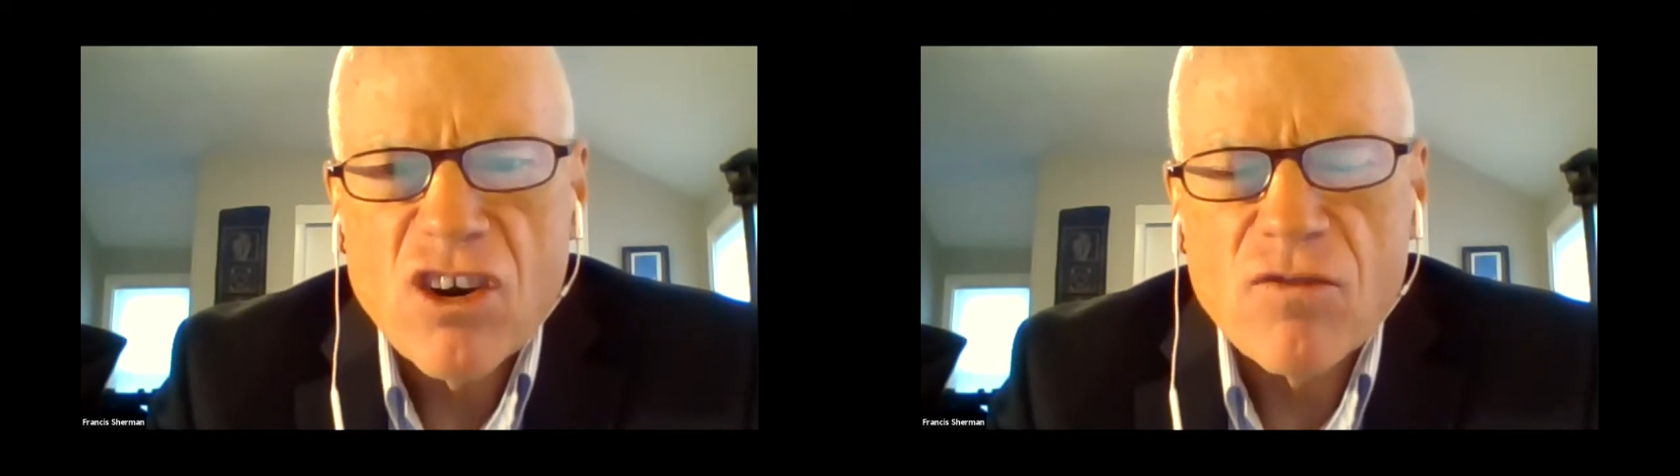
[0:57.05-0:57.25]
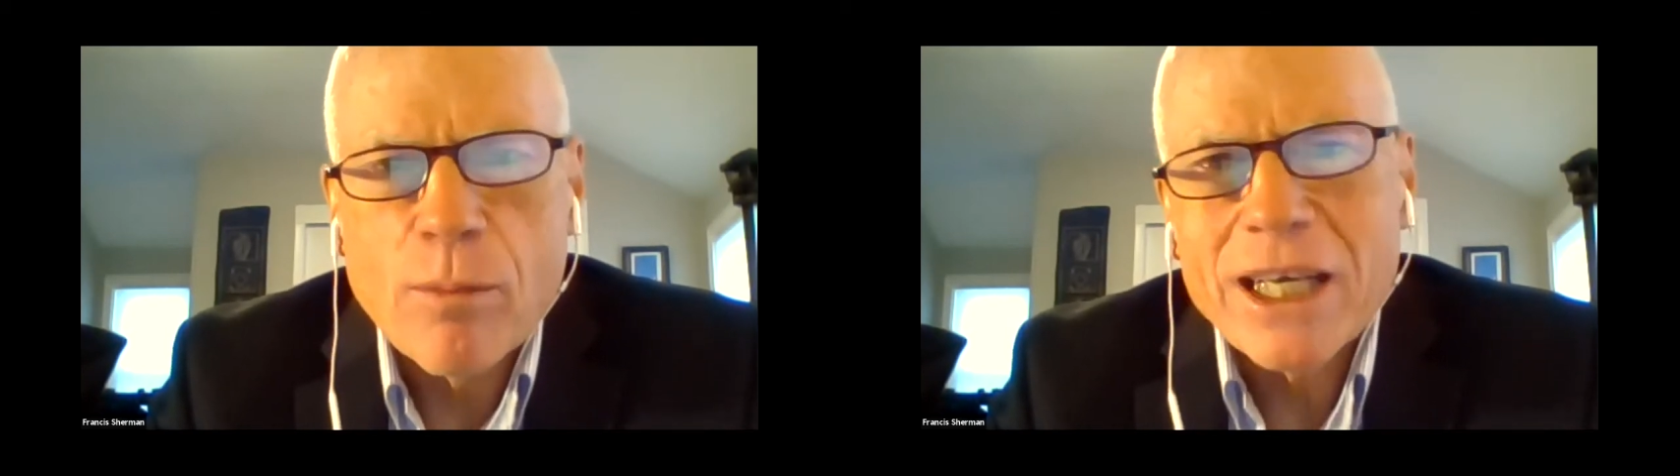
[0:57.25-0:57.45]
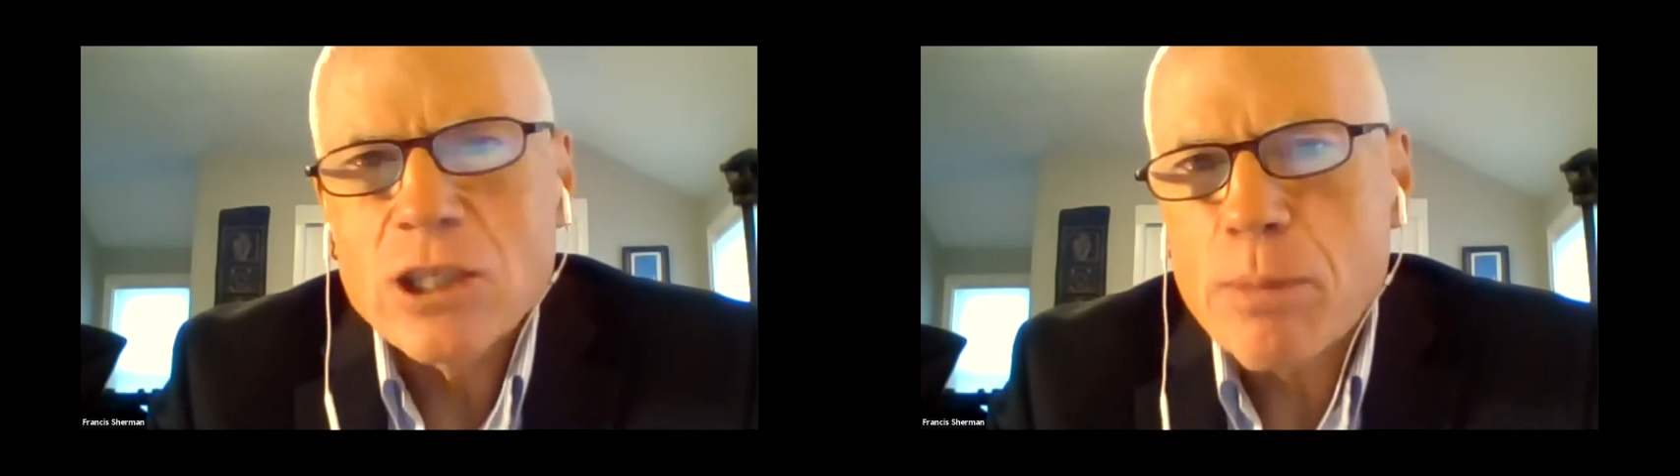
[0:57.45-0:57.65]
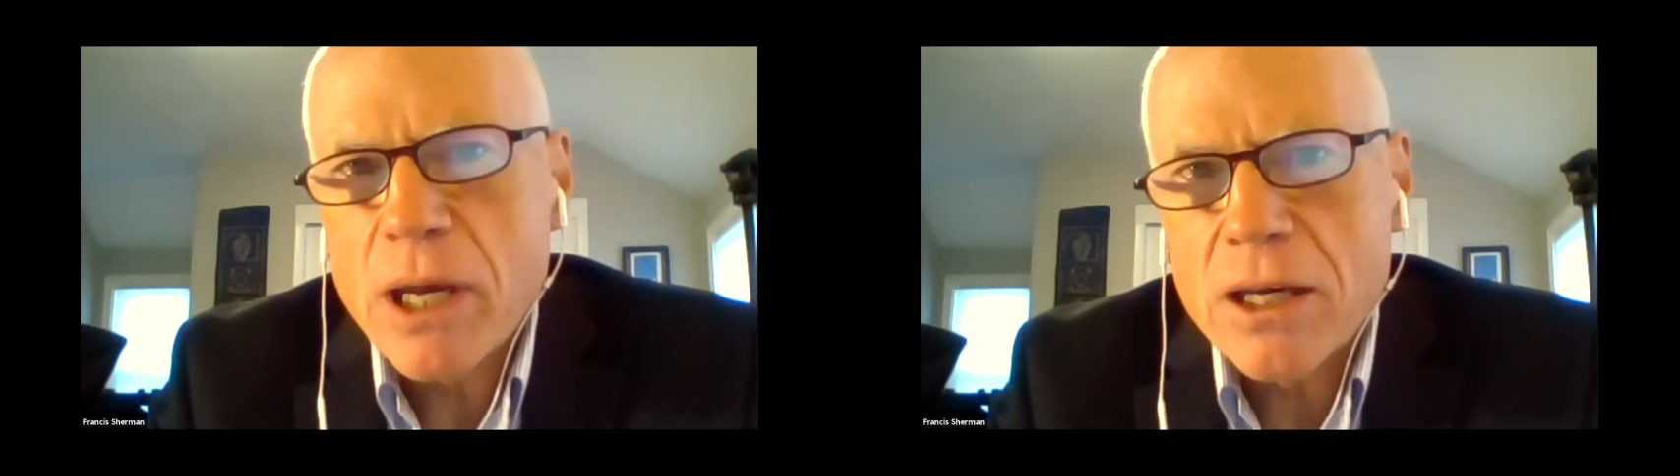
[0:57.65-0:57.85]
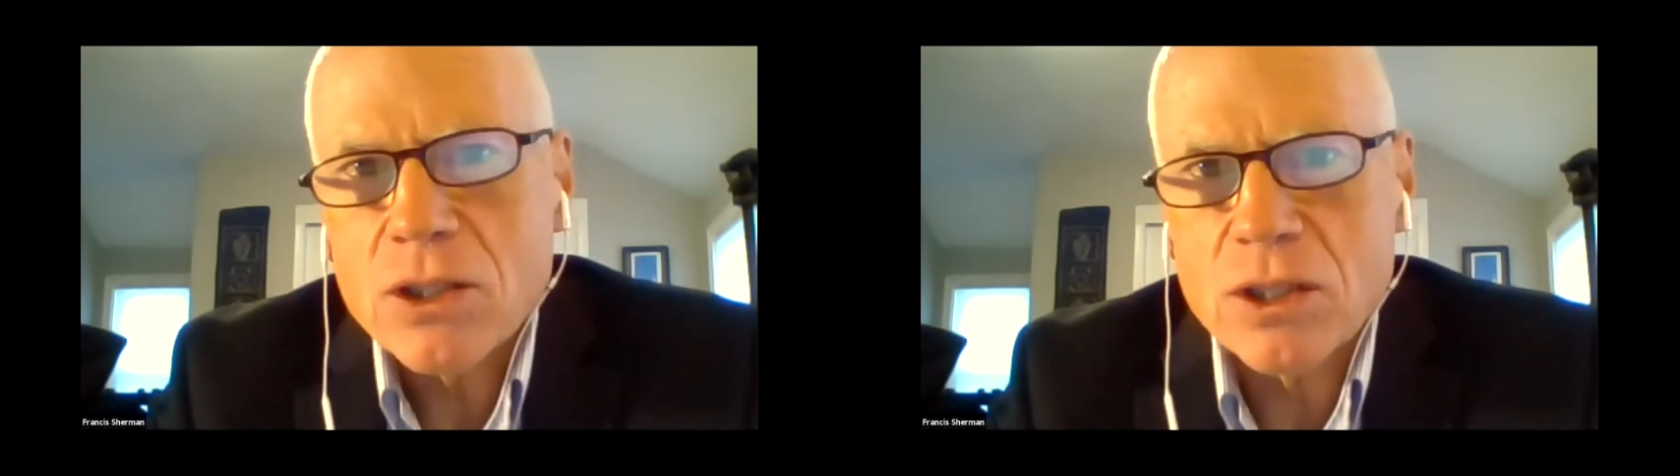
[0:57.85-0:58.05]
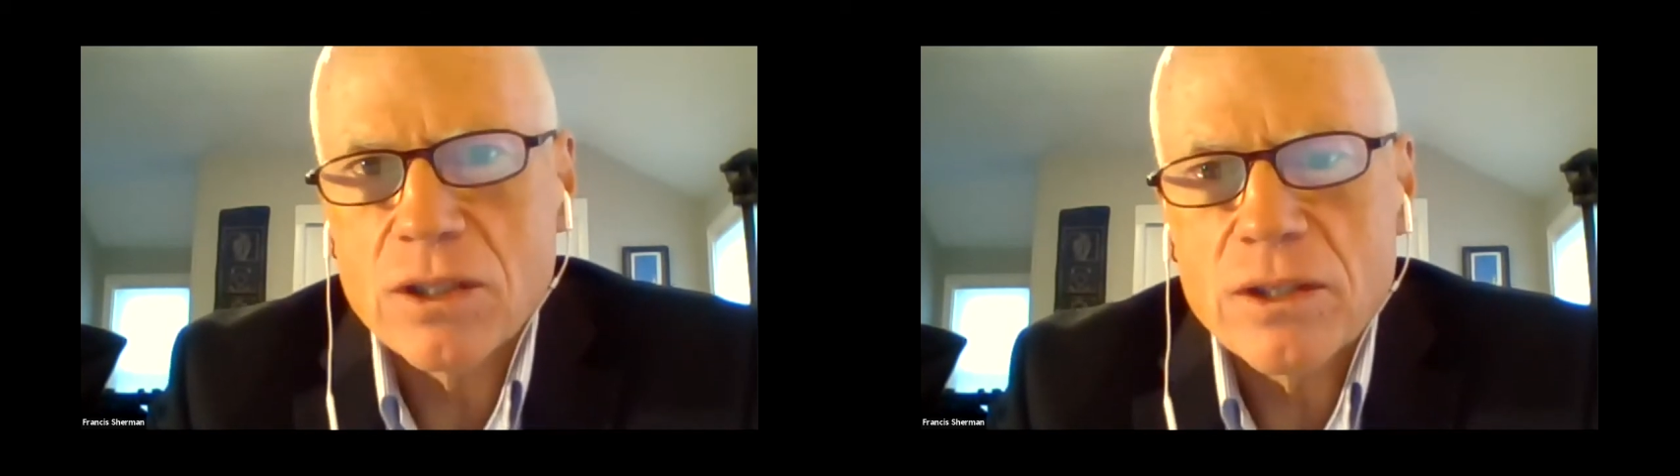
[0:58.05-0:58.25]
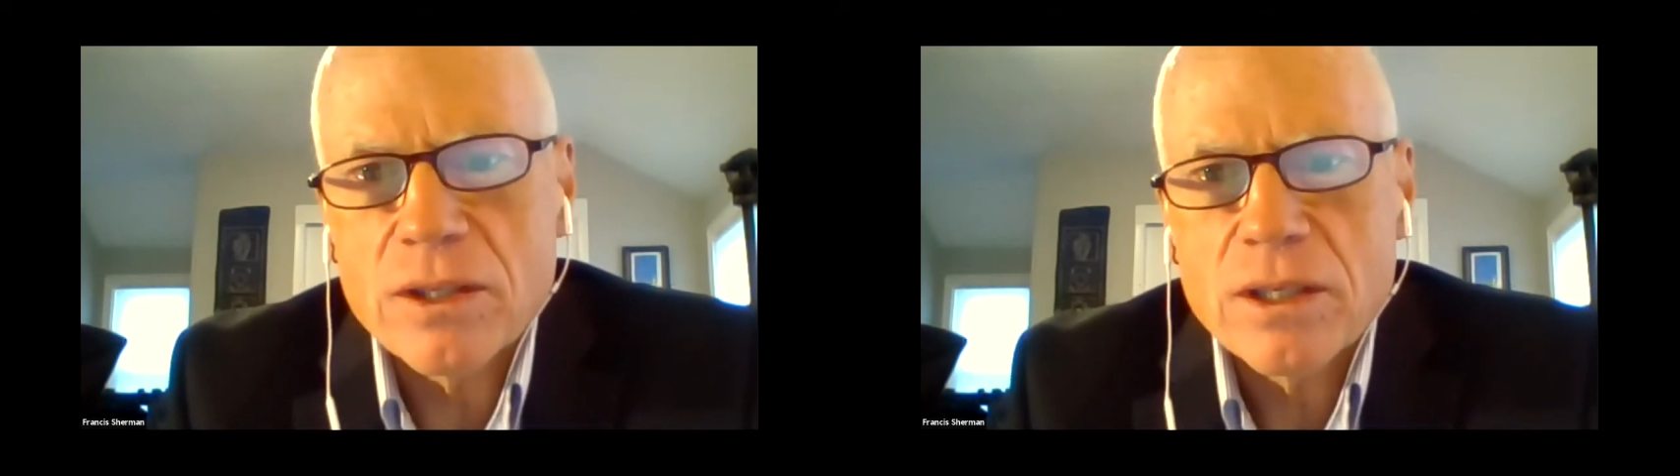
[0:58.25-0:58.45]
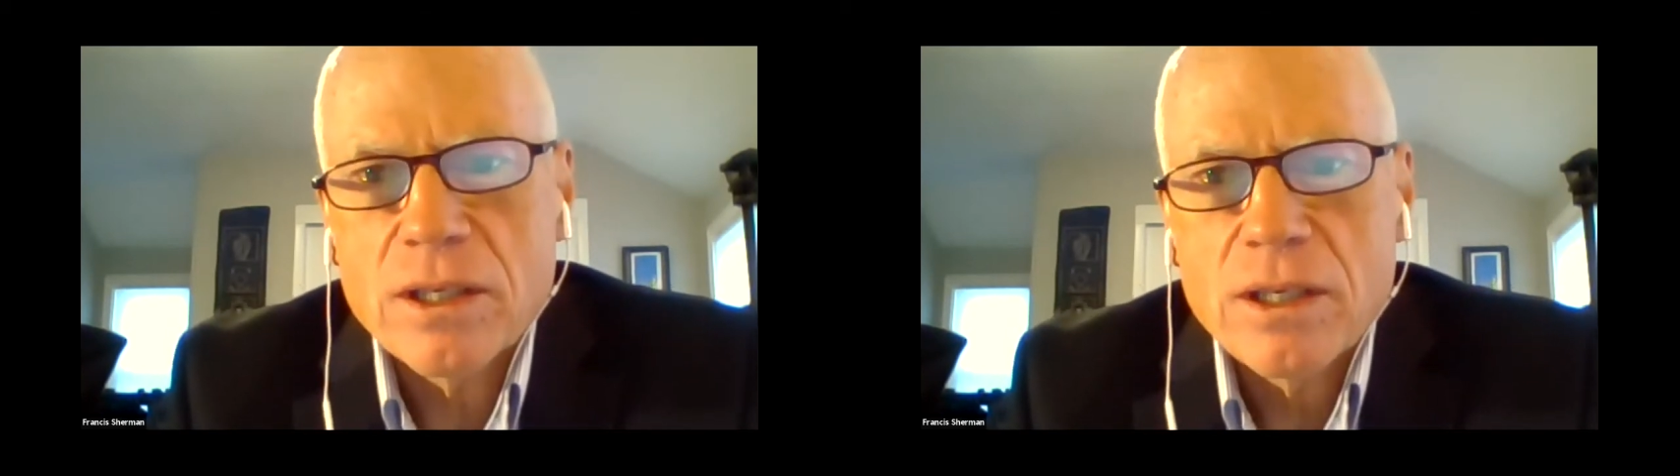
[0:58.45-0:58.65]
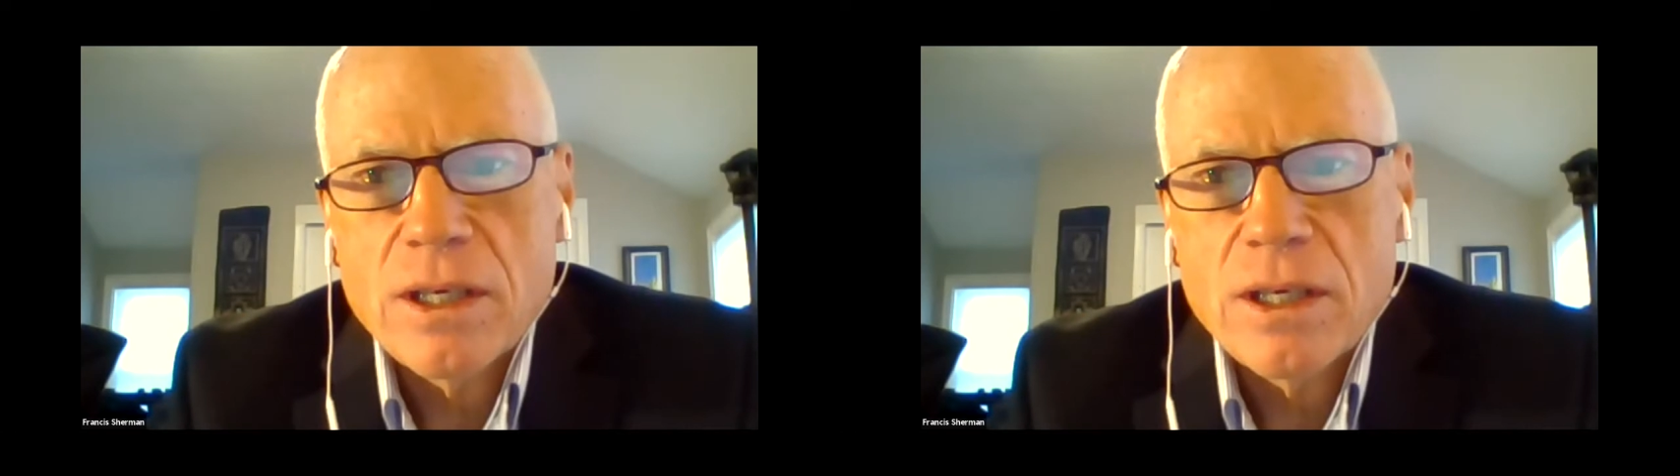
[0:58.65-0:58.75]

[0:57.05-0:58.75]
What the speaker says: of Mike's patience